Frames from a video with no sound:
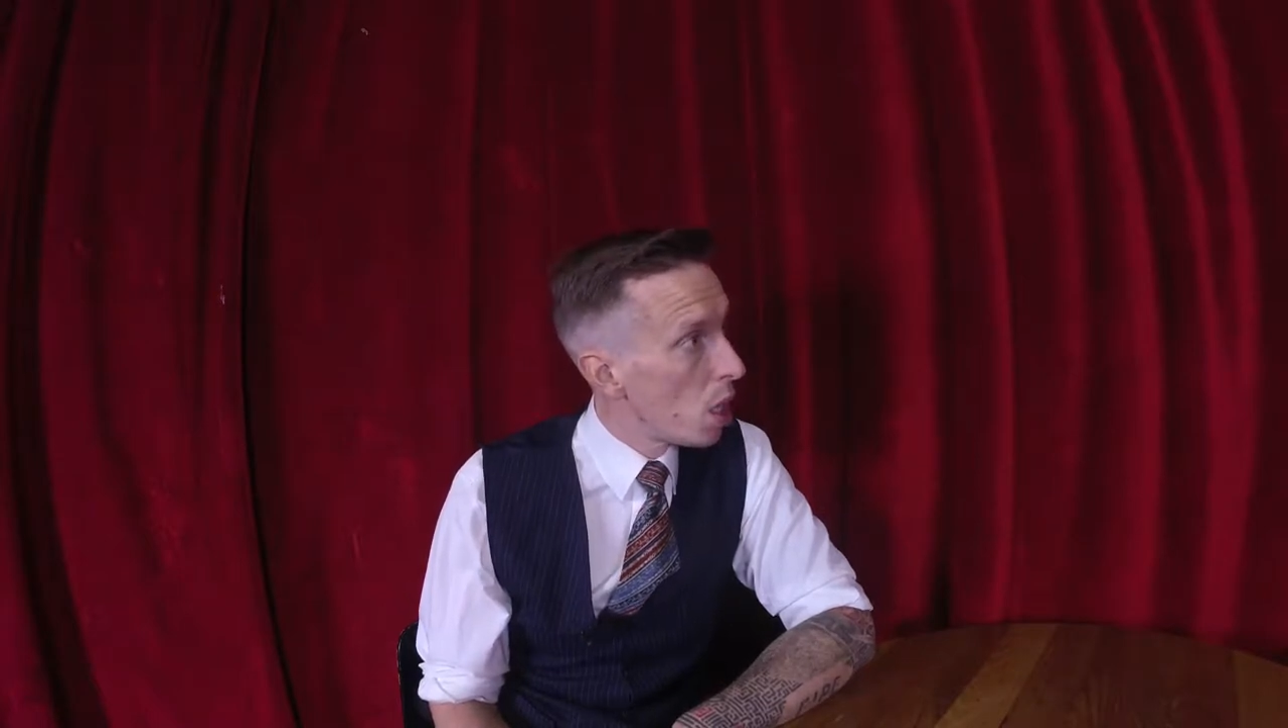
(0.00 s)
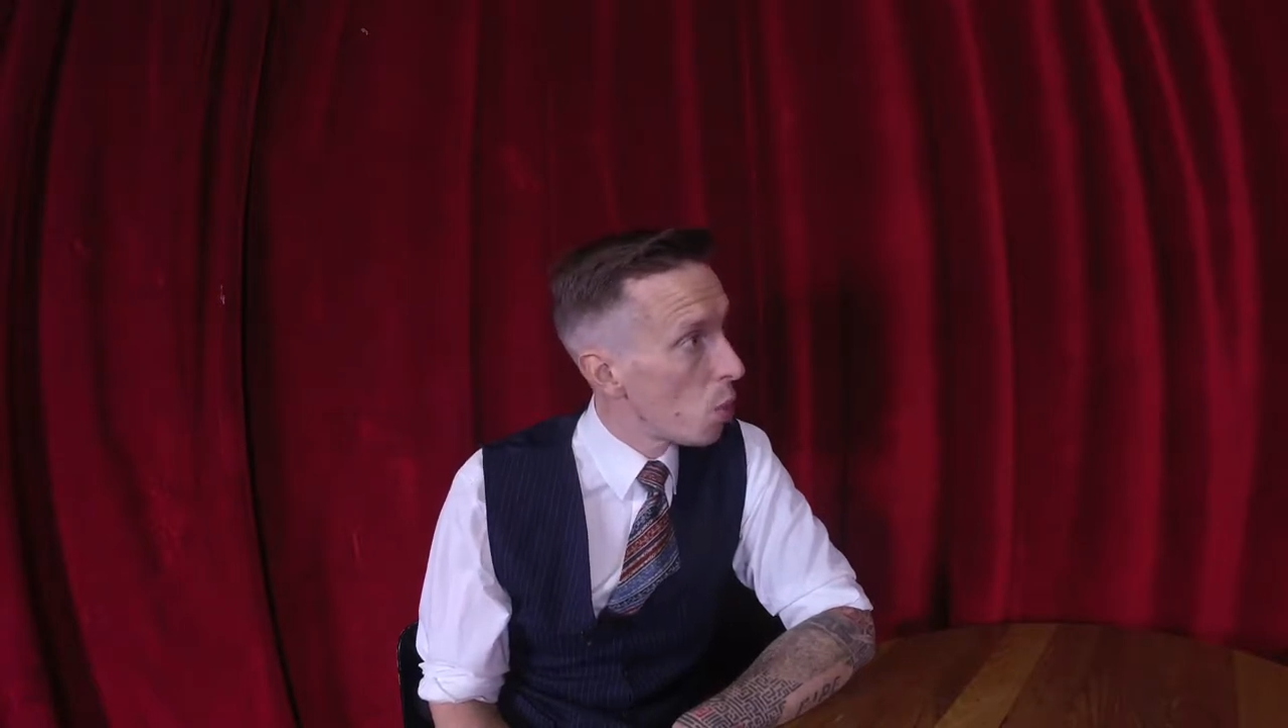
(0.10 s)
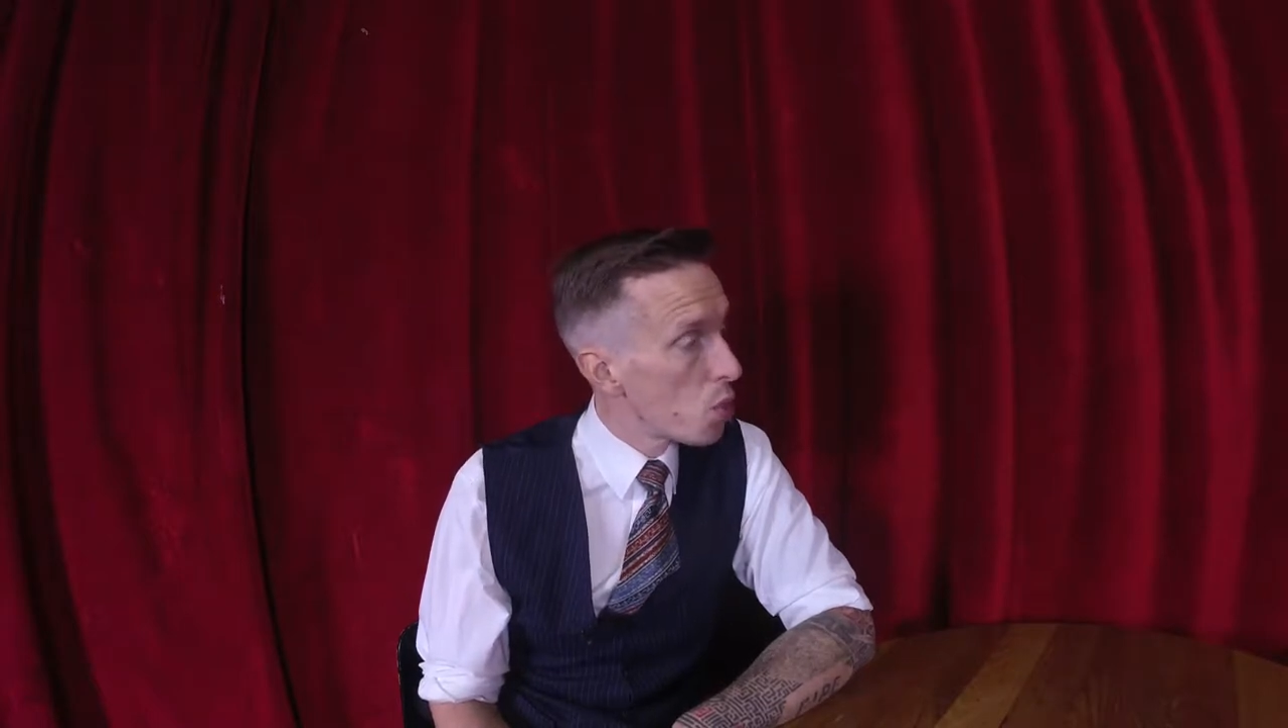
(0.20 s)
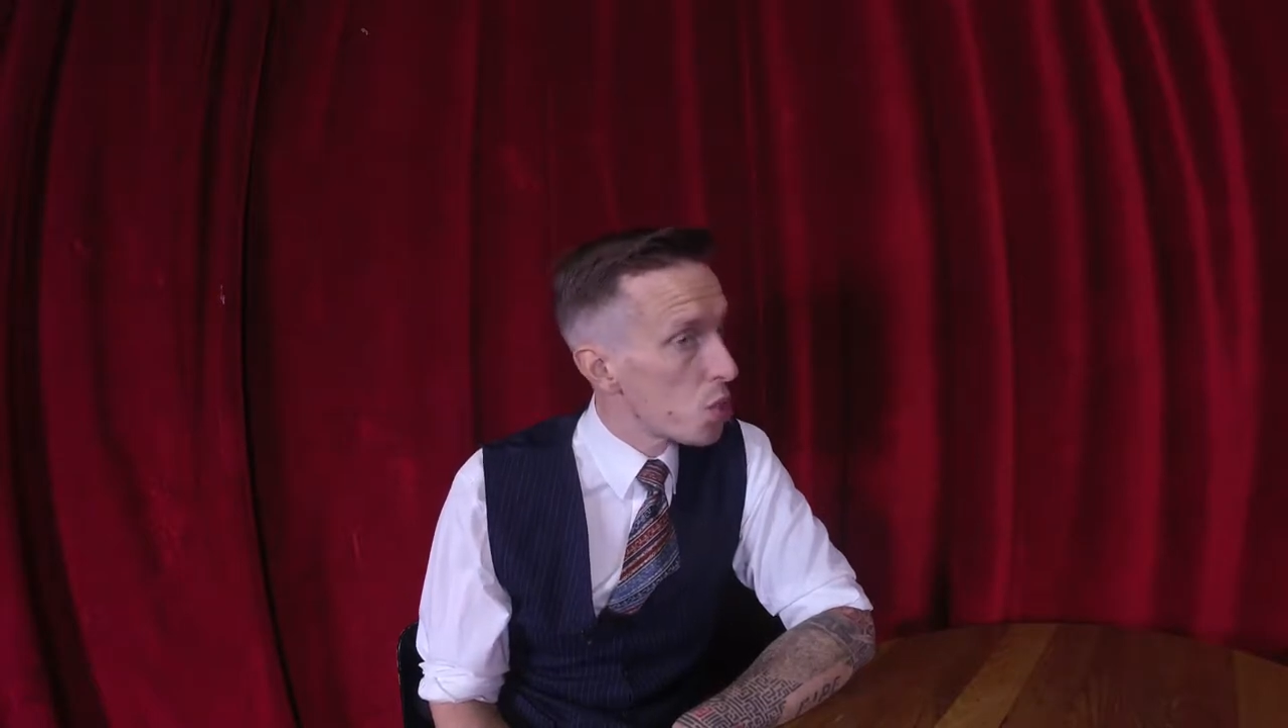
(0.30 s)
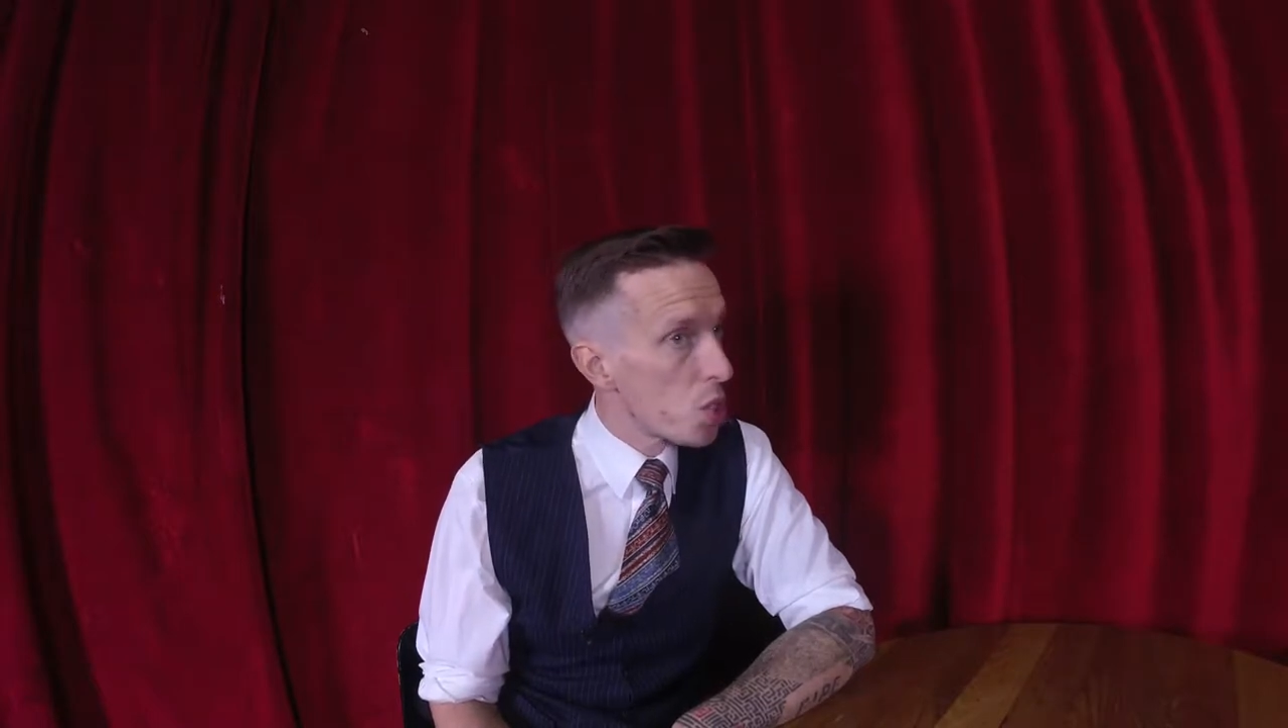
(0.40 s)
It
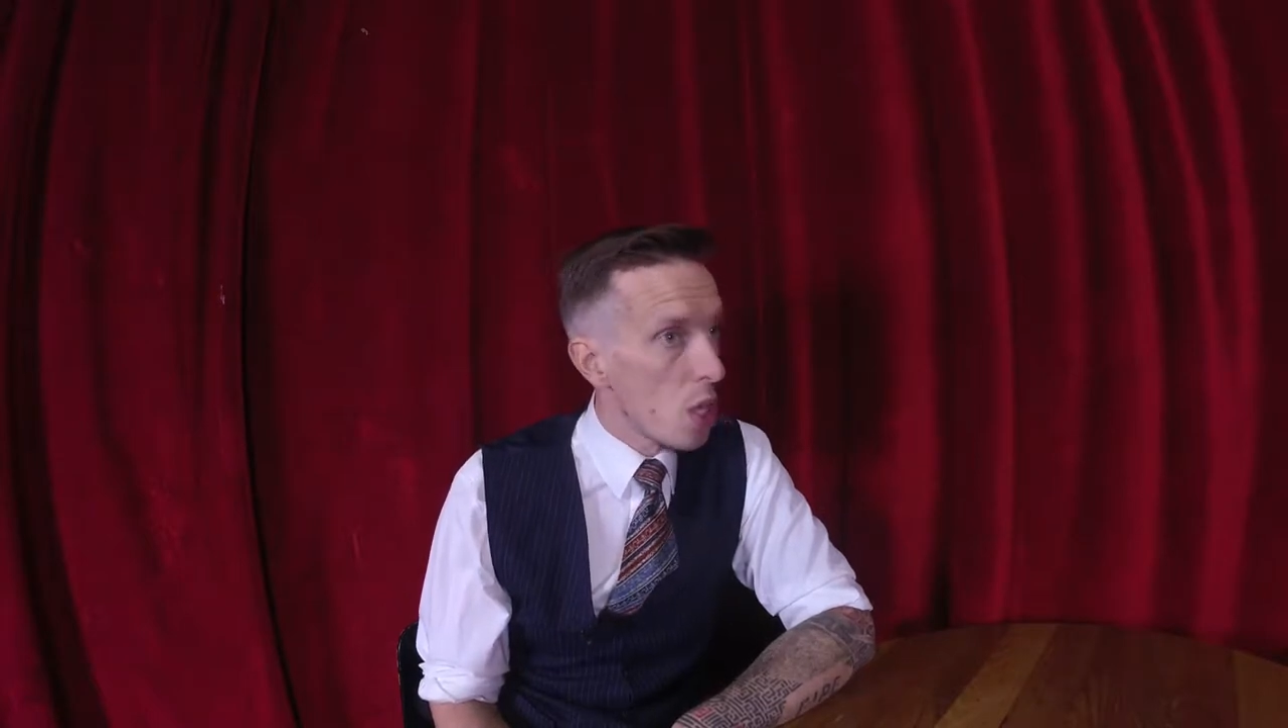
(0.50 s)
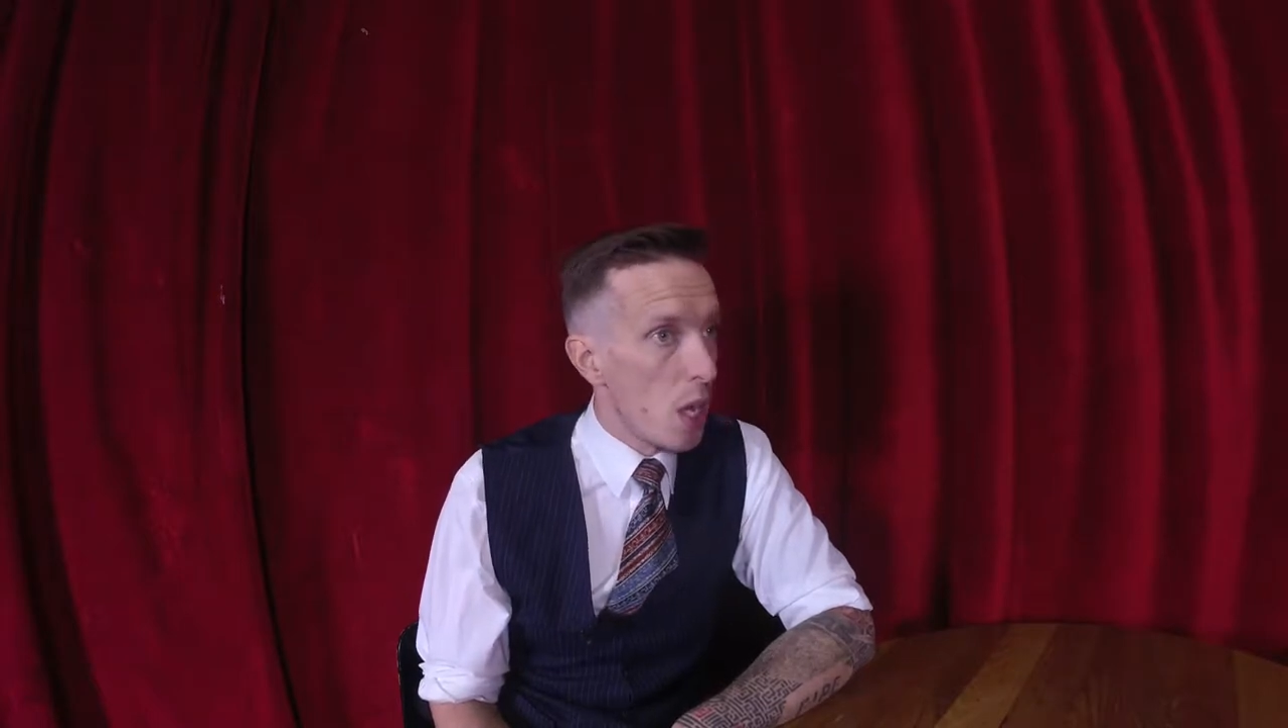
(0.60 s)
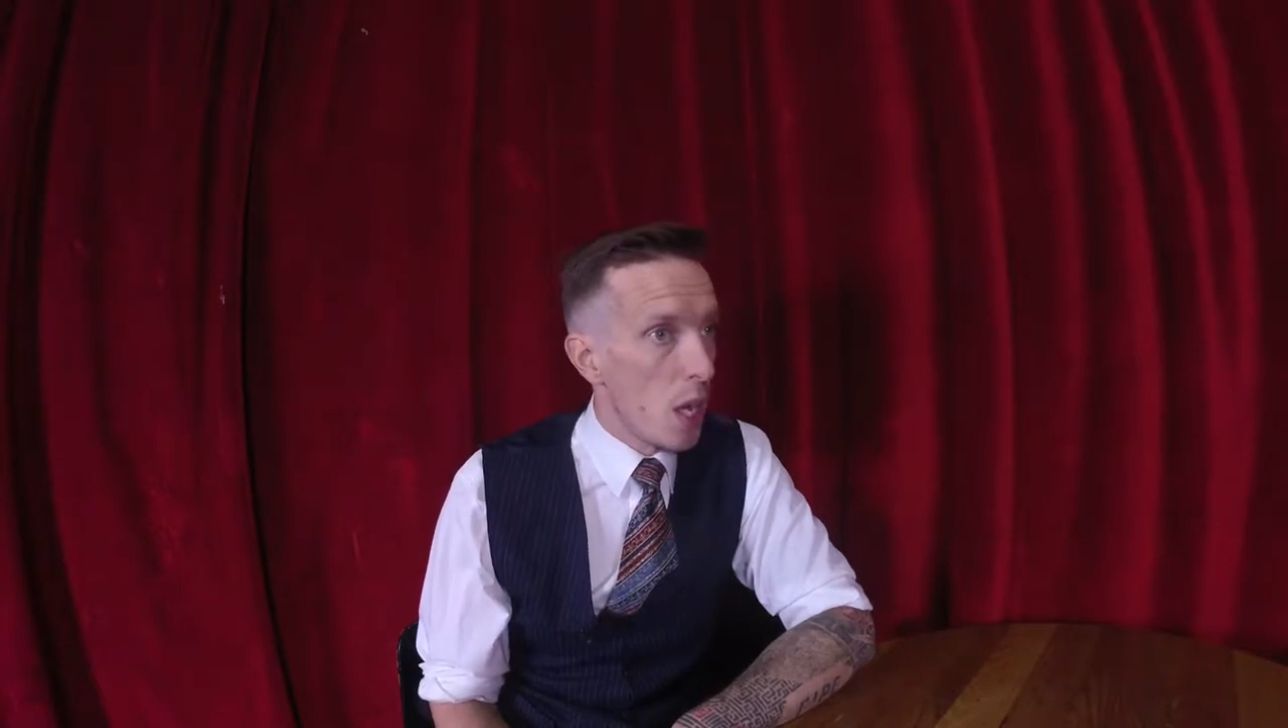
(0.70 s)
was.